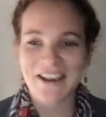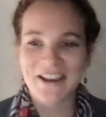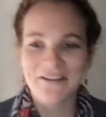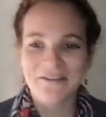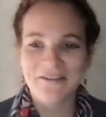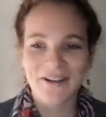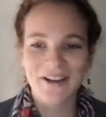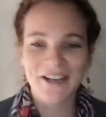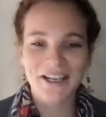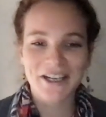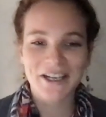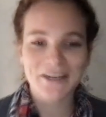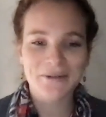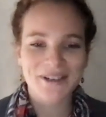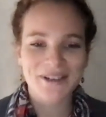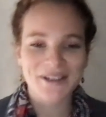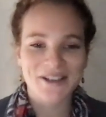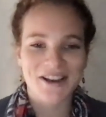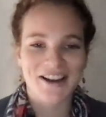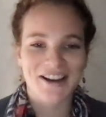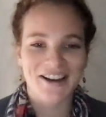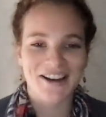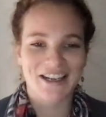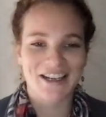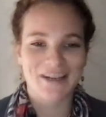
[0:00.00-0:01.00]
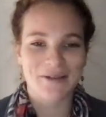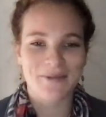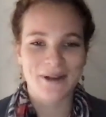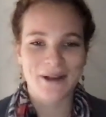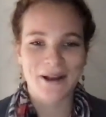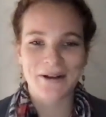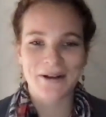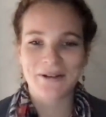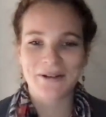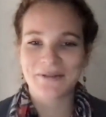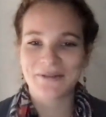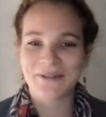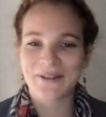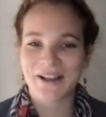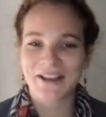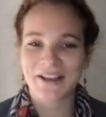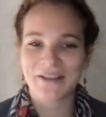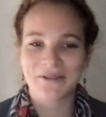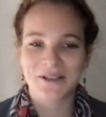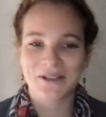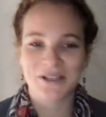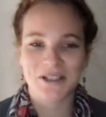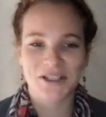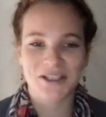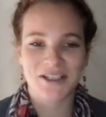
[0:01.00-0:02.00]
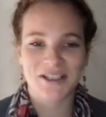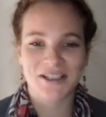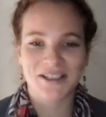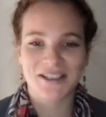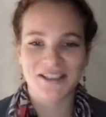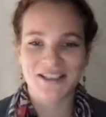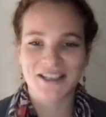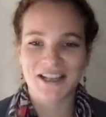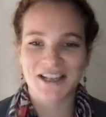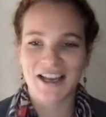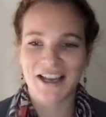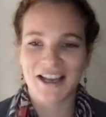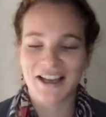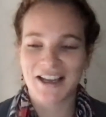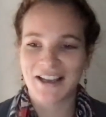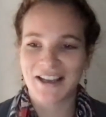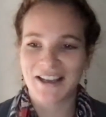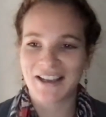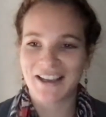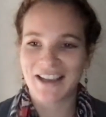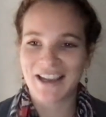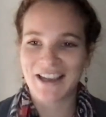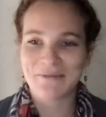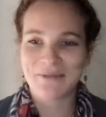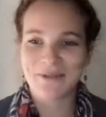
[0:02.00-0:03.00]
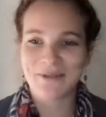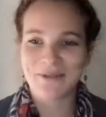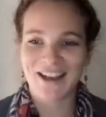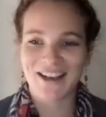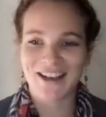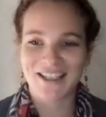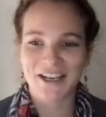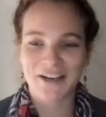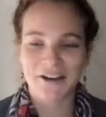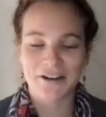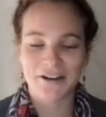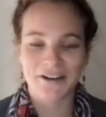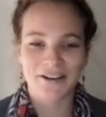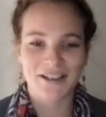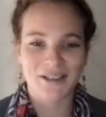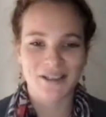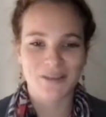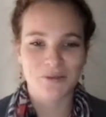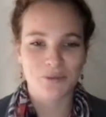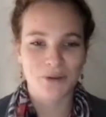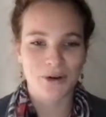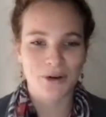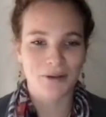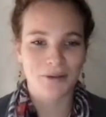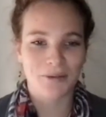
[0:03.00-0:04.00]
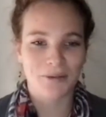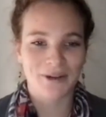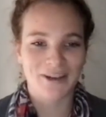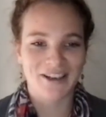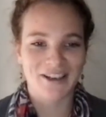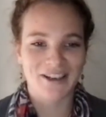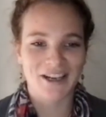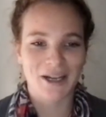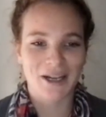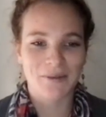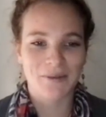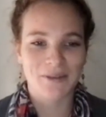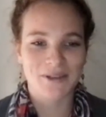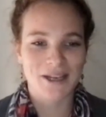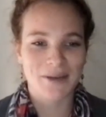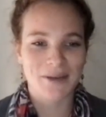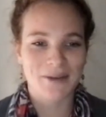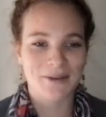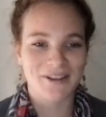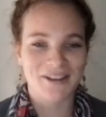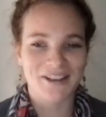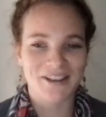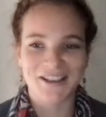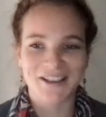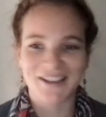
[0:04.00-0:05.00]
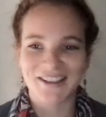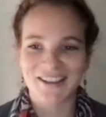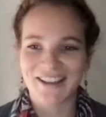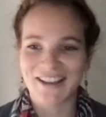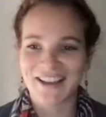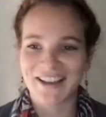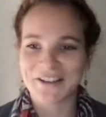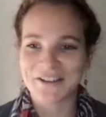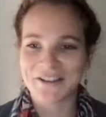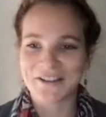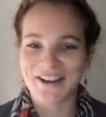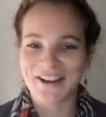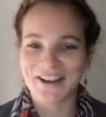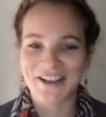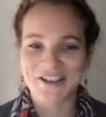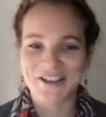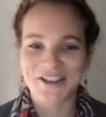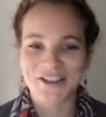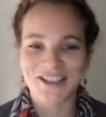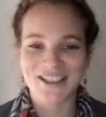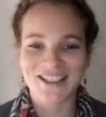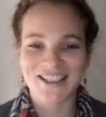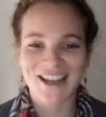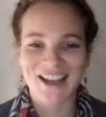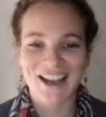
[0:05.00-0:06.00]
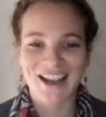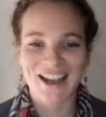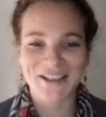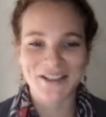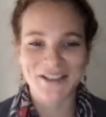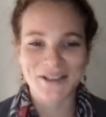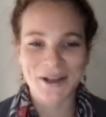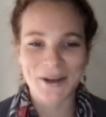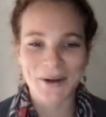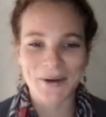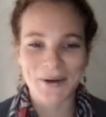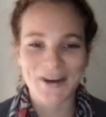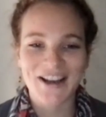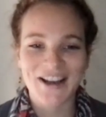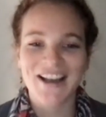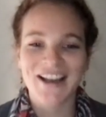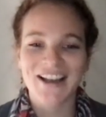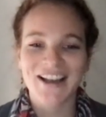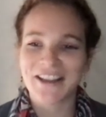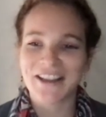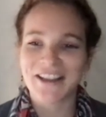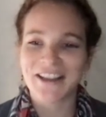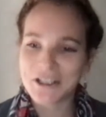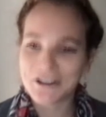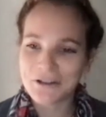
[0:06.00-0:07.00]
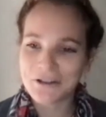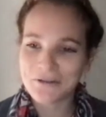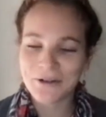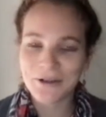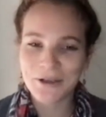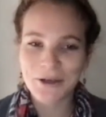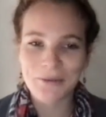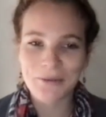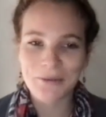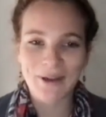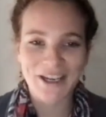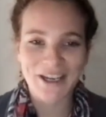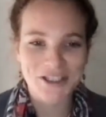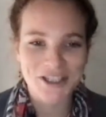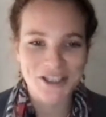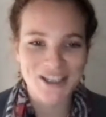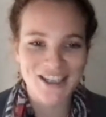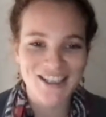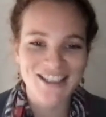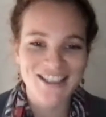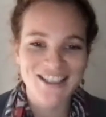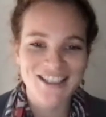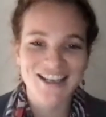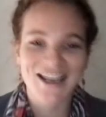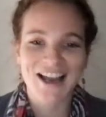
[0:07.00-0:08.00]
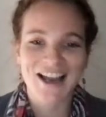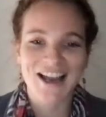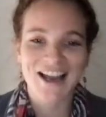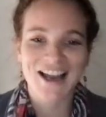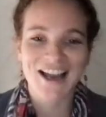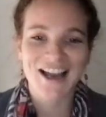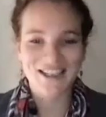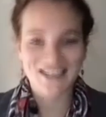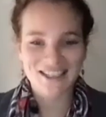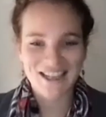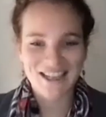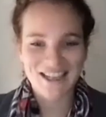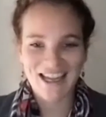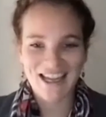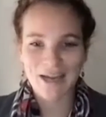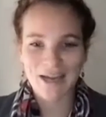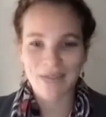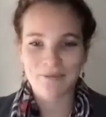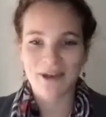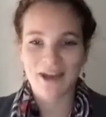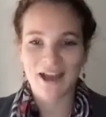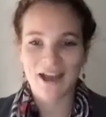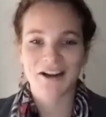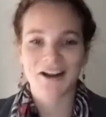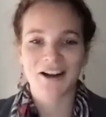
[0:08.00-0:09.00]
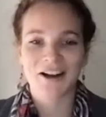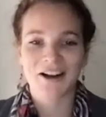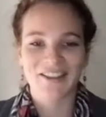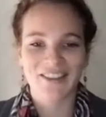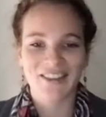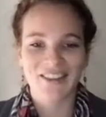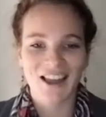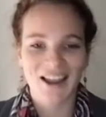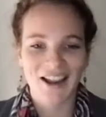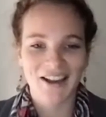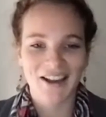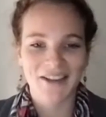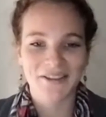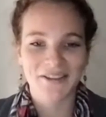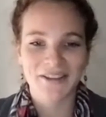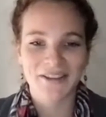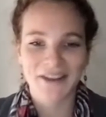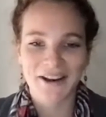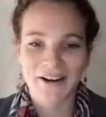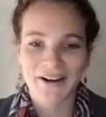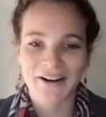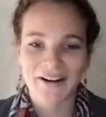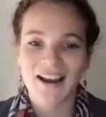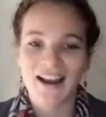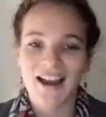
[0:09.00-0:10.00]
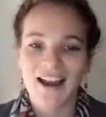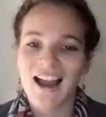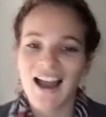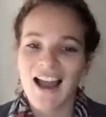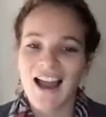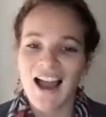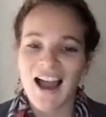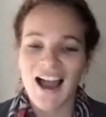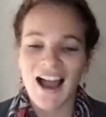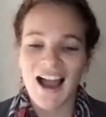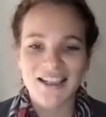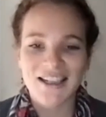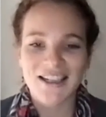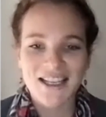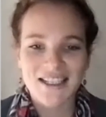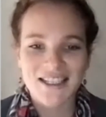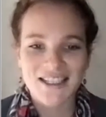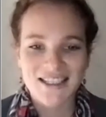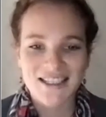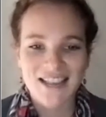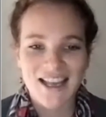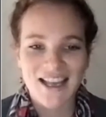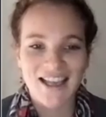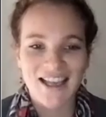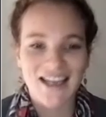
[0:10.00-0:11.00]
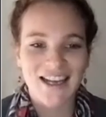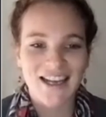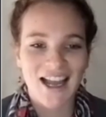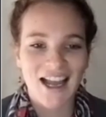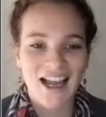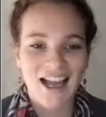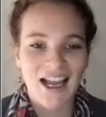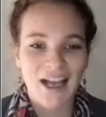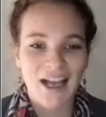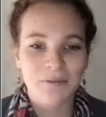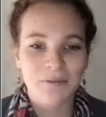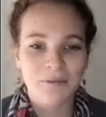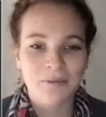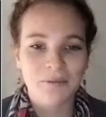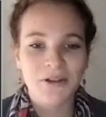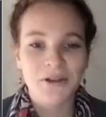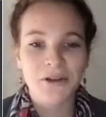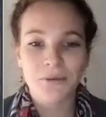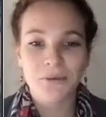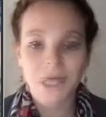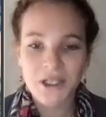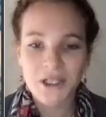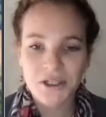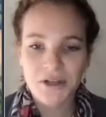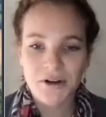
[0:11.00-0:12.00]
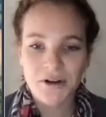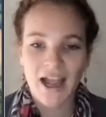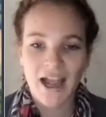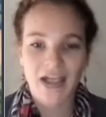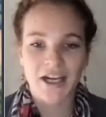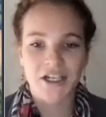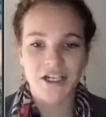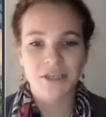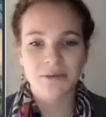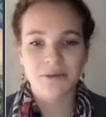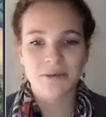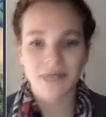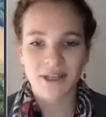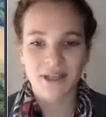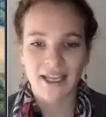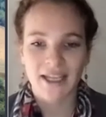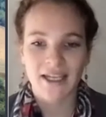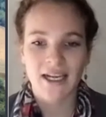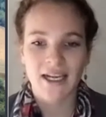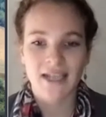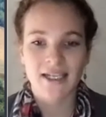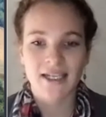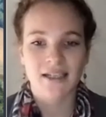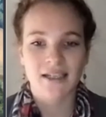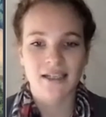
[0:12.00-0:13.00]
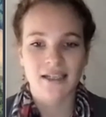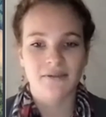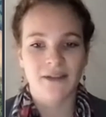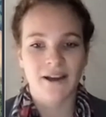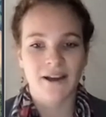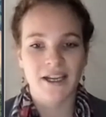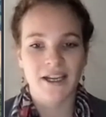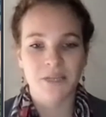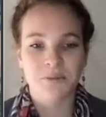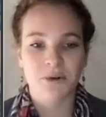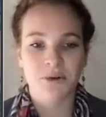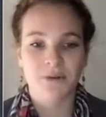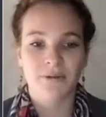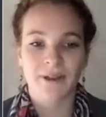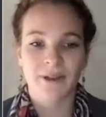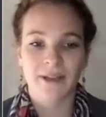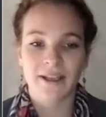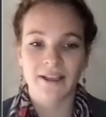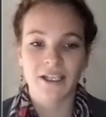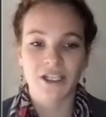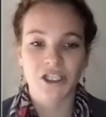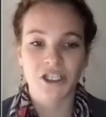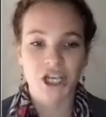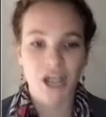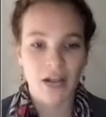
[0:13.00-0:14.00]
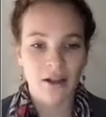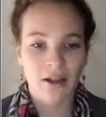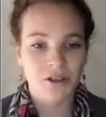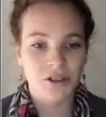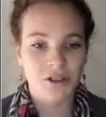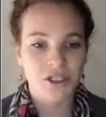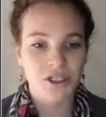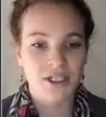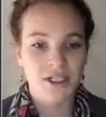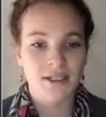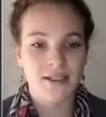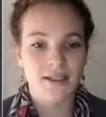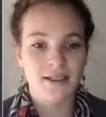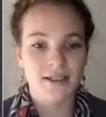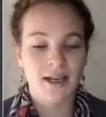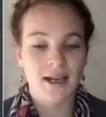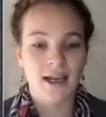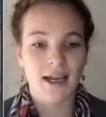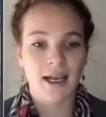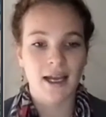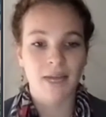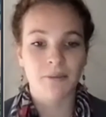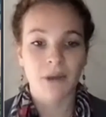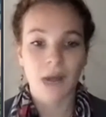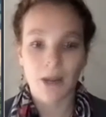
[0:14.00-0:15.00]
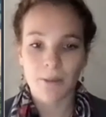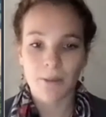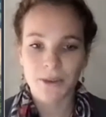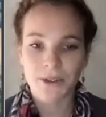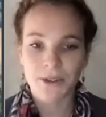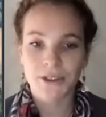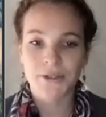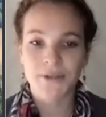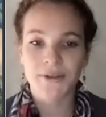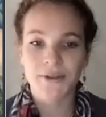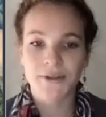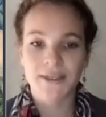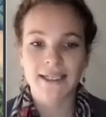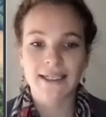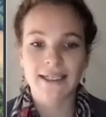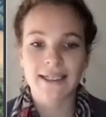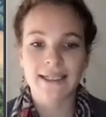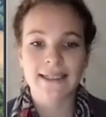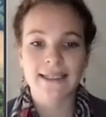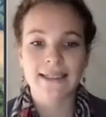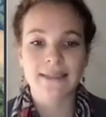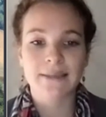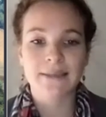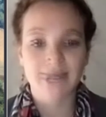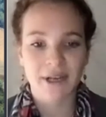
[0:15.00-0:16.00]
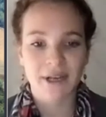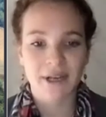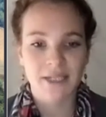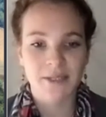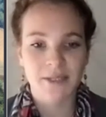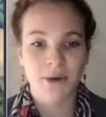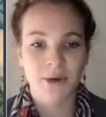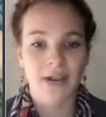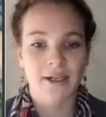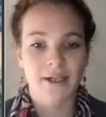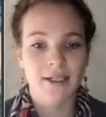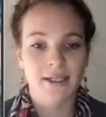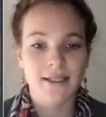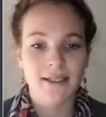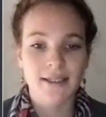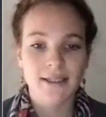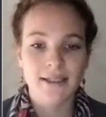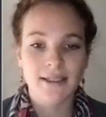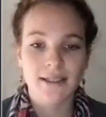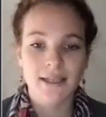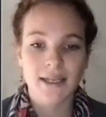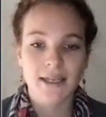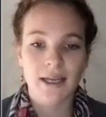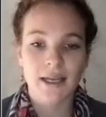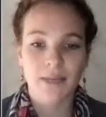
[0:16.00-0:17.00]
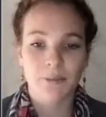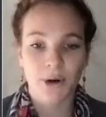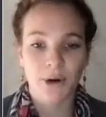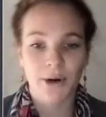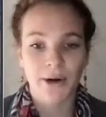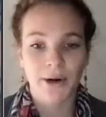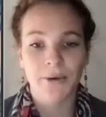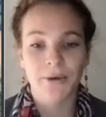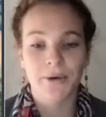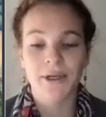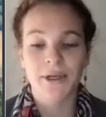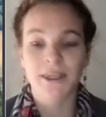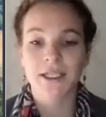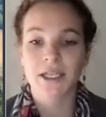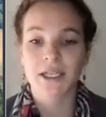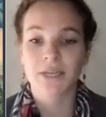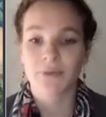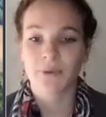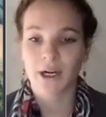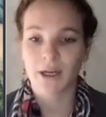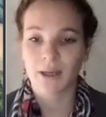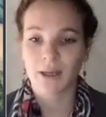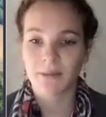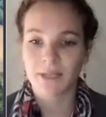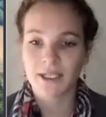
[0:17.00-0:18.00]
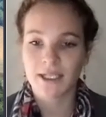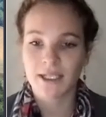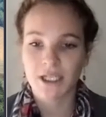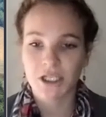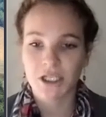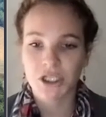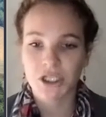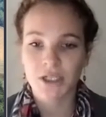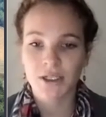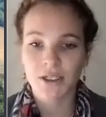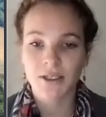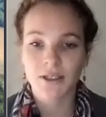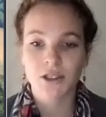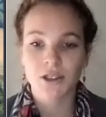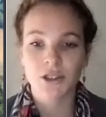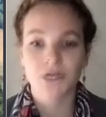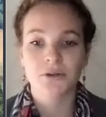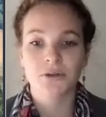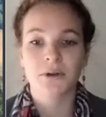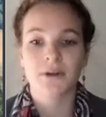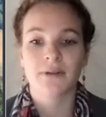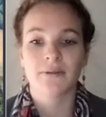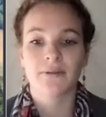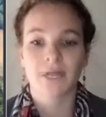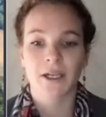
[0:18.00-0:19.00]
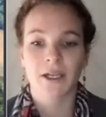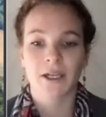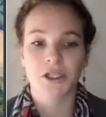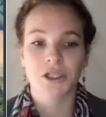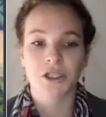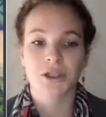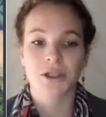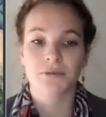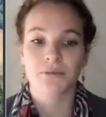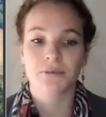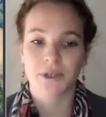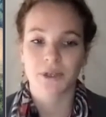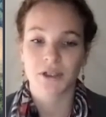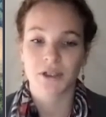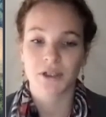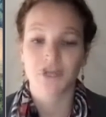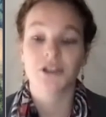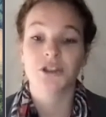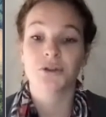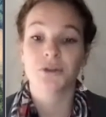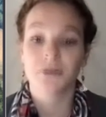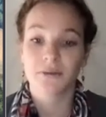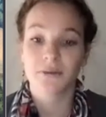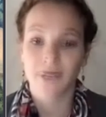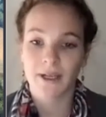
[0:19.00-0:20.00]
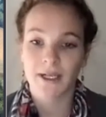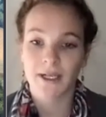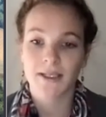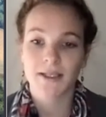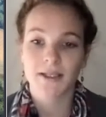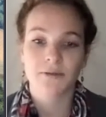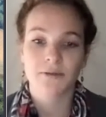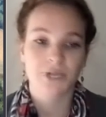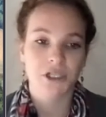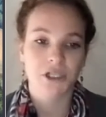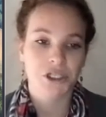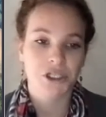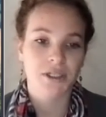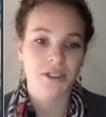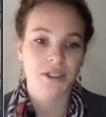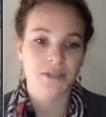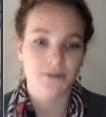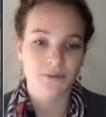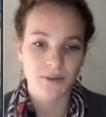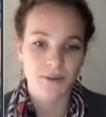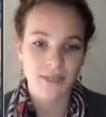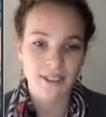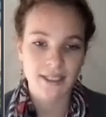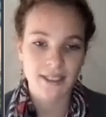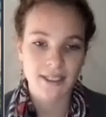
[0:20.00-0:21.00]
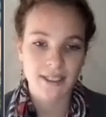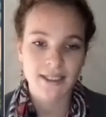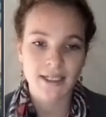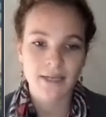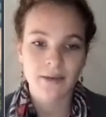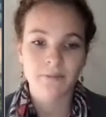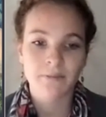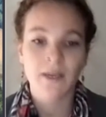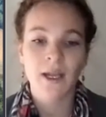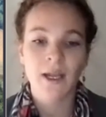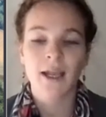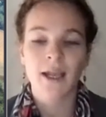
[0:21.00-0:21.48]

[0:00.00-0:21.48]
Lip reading: funny when talking about Valley Vision's impact areas and broadband comes up and then the internet just dies. So thank you for your patience as I came back online there. As I said, the Regional Action Plan identifies prevailing challenges, opportunities, best practices, priorities, and recommendation to advance the region's food system.